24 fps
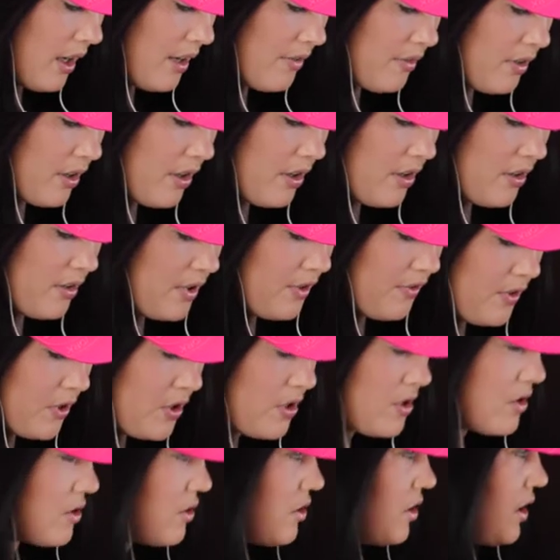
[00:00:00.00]
I wrote, the
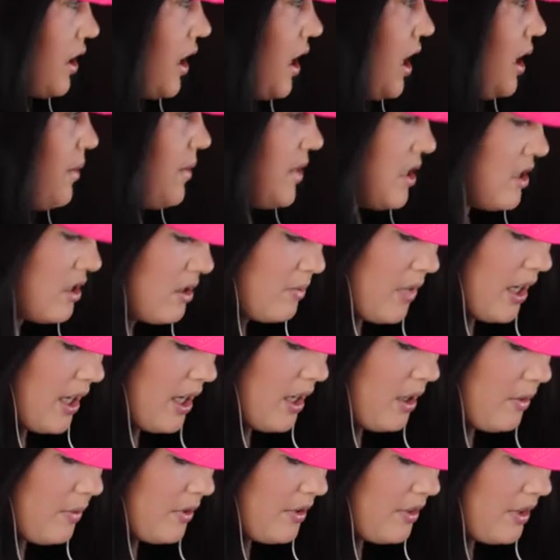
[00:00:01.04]
first thought that came into my
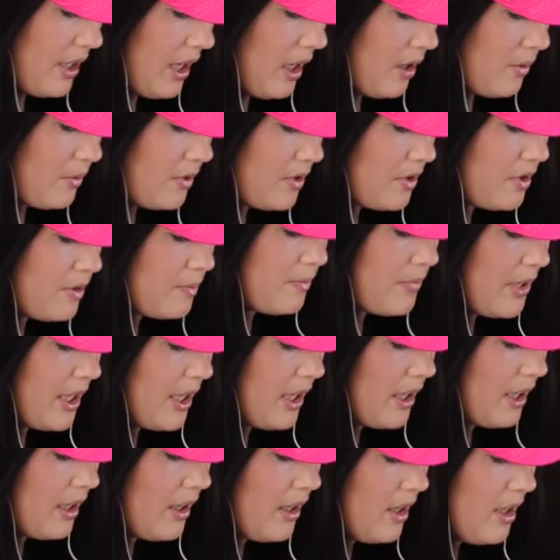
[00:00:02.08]
head with that would
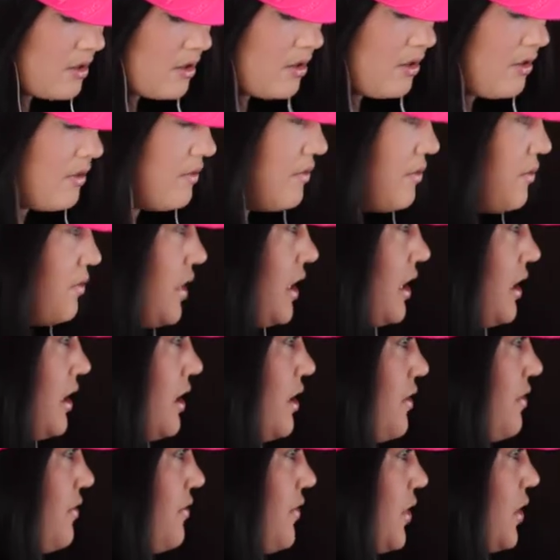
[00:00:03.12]
be to
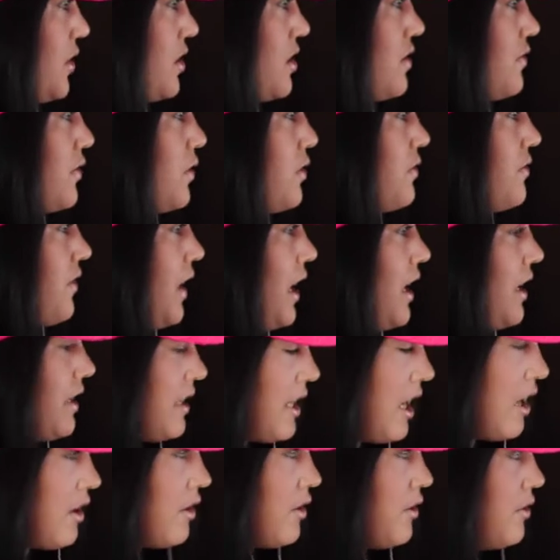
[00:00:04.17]
really, first of all, find
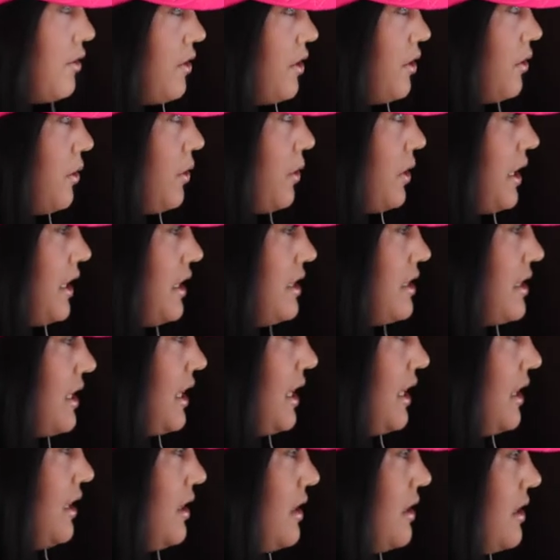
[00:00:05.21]
out who your audience
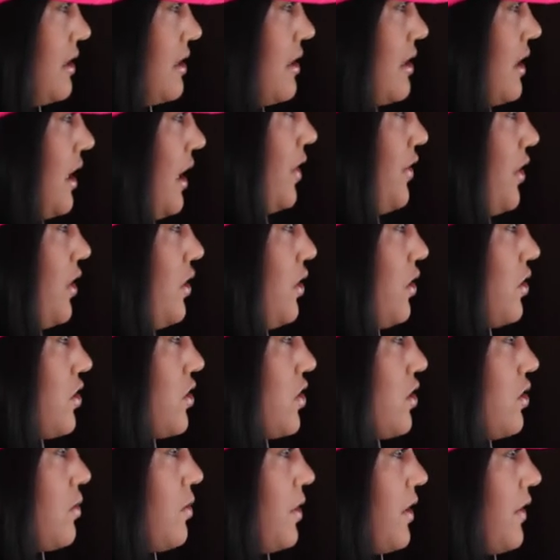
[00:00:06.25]
is. If you're not
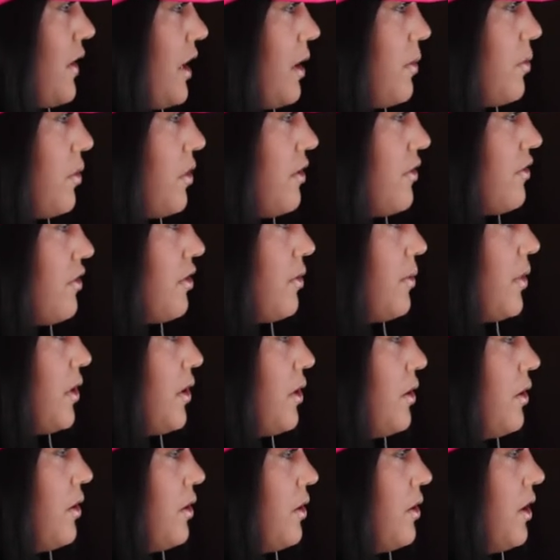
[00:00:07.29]
sure what they want from
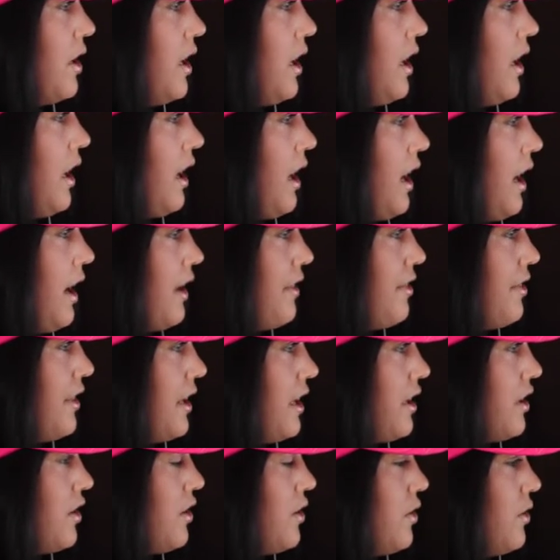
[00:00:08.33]
you, I
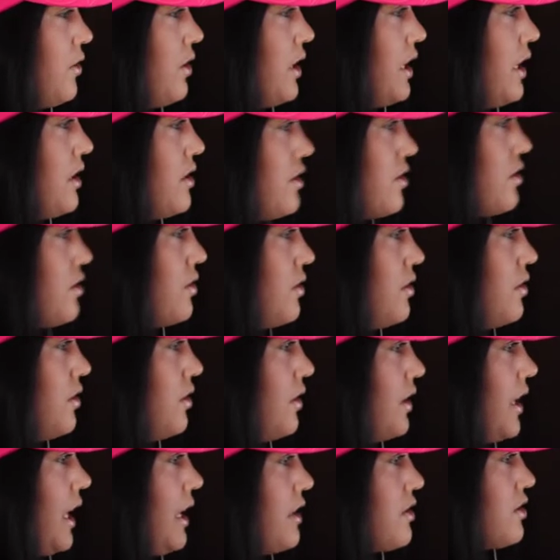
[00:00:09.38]
think you need to
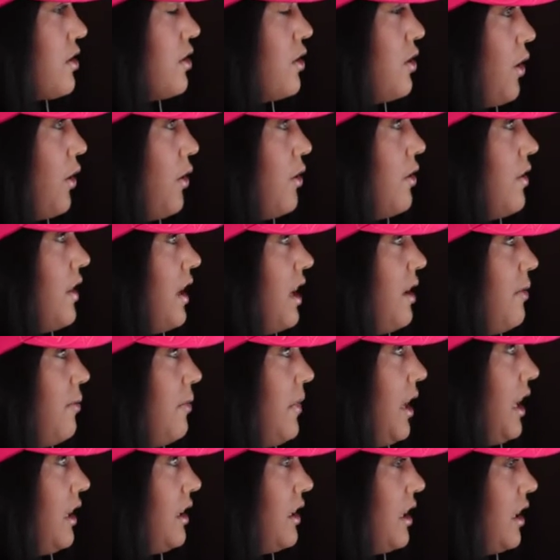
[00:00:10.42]
get to know them
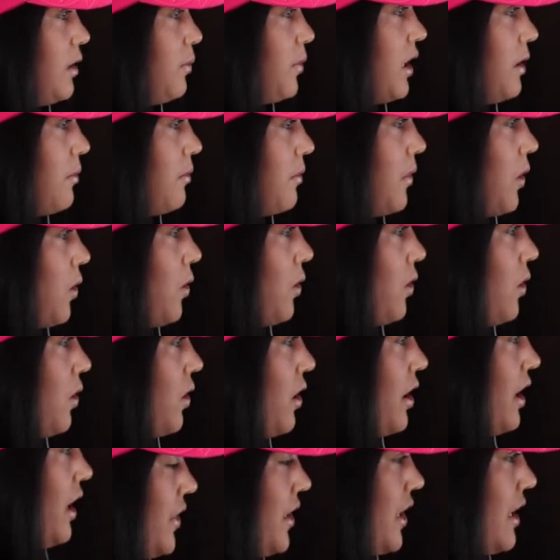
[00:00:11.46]
a little bit
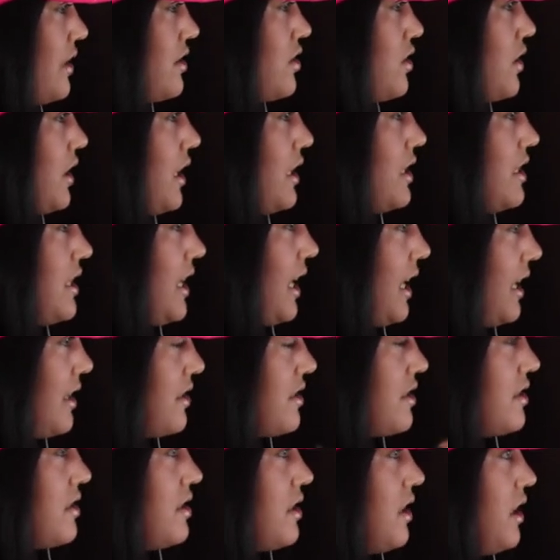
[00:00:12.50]
more. Yes, you can
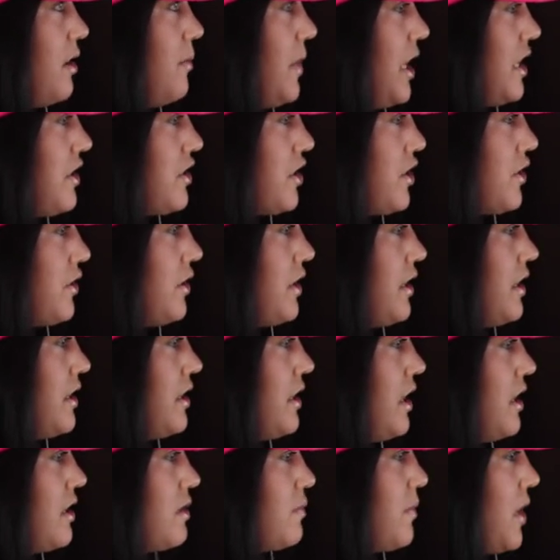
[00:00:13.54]
test and measure it
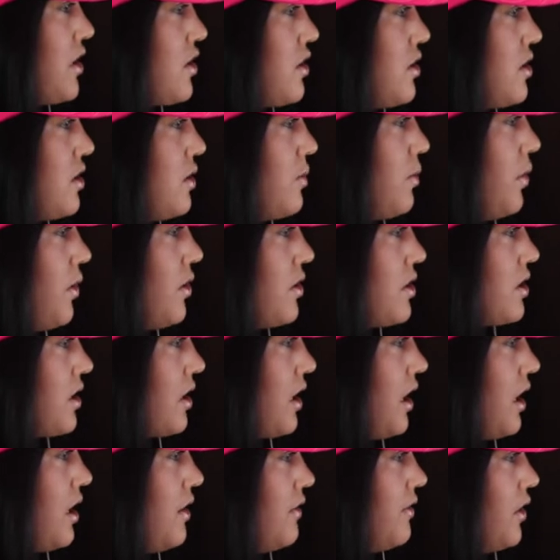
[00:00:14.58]
as much as you want to
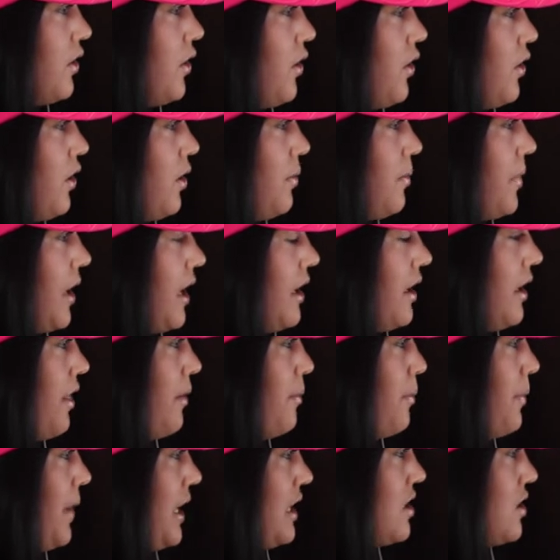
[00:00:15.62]
kind of learn, but the
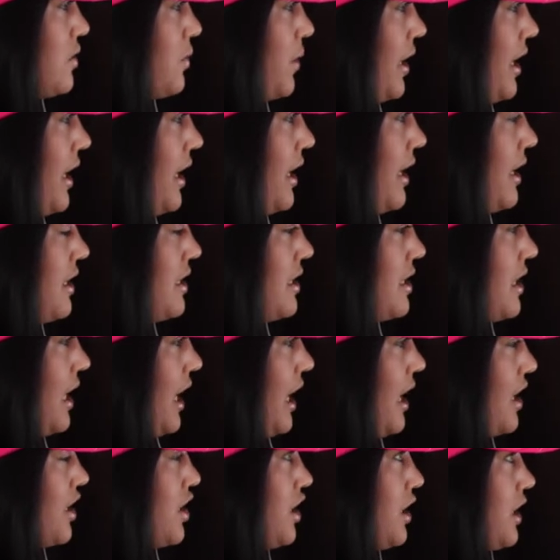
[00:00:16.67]
best way is to
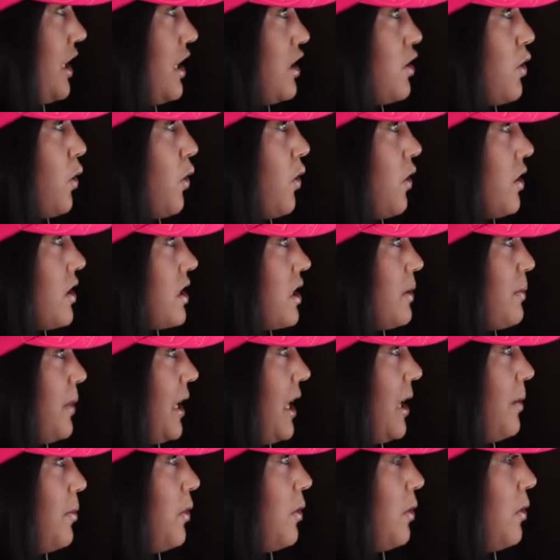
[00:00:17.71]
actually talk to
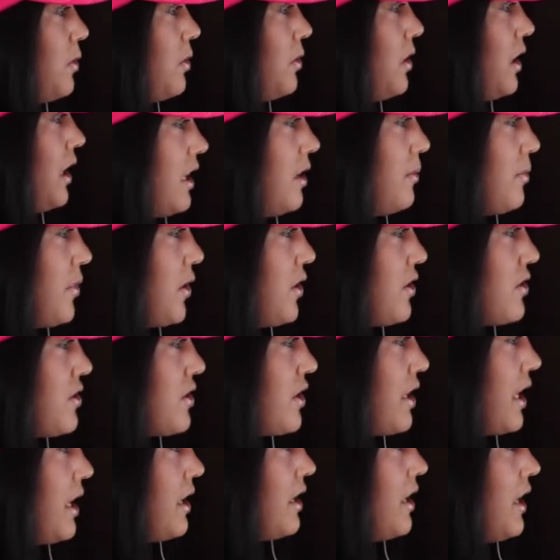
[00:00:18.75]
people in
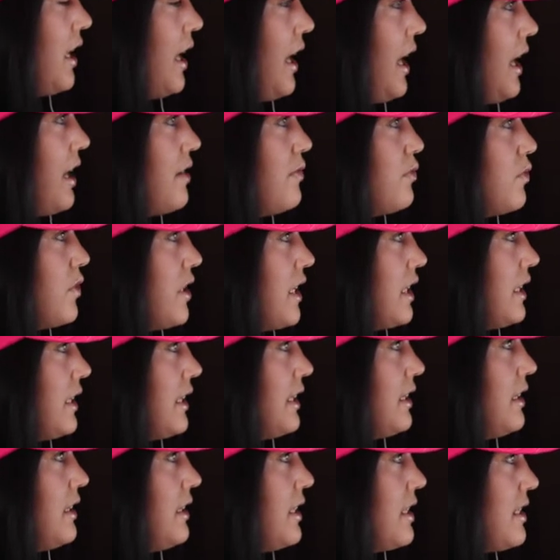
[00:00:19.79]
person and
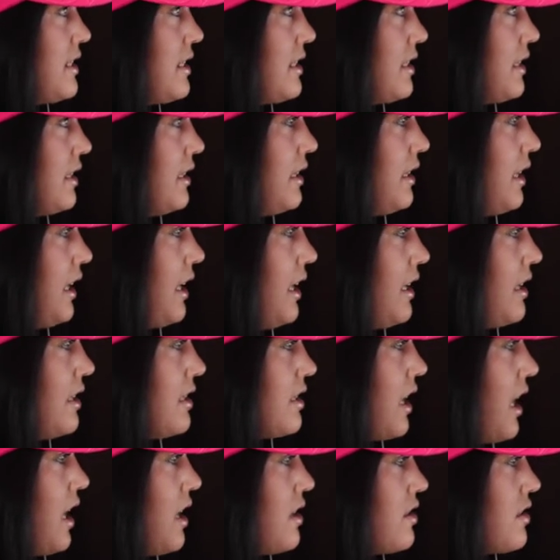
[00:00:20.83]
really listen and
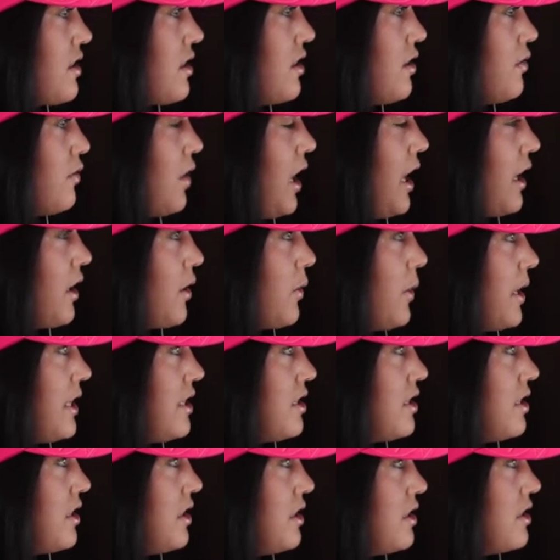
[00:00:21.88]
ask the right
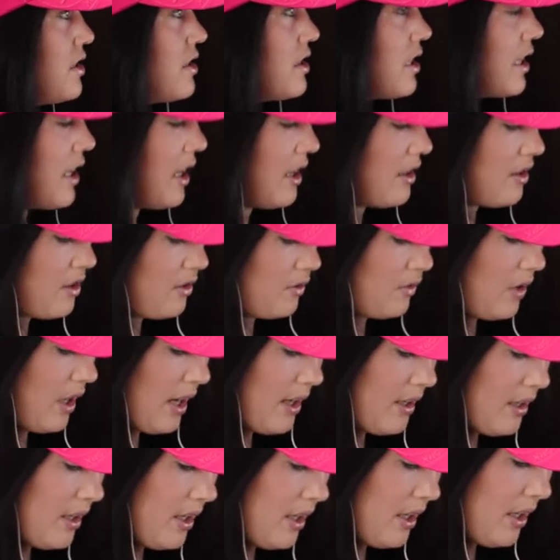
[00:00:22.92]
questions to get the
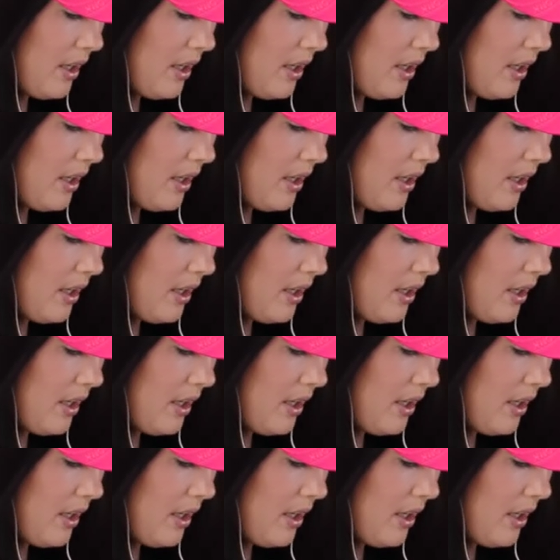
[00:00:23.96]
right